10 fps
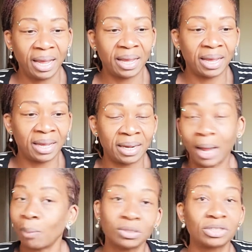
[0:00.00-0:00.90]
And
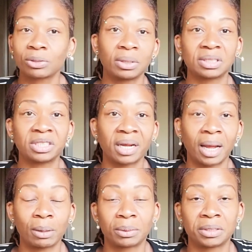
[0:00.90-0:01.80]
I was just going to check
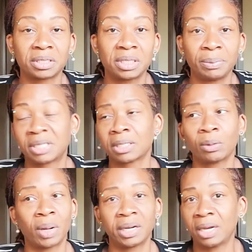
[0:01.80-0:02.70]
out and see because I
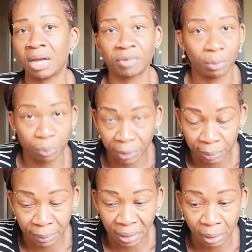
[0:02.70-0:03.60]
know I didn't have an
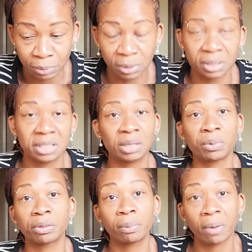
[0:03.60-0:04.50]
appointment. I was going to see
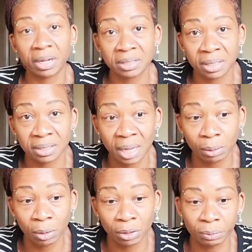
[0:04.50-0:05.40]
what the process, how
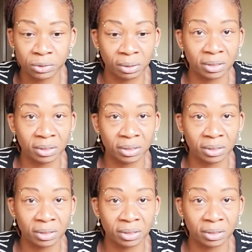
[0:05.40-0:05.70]
long it was going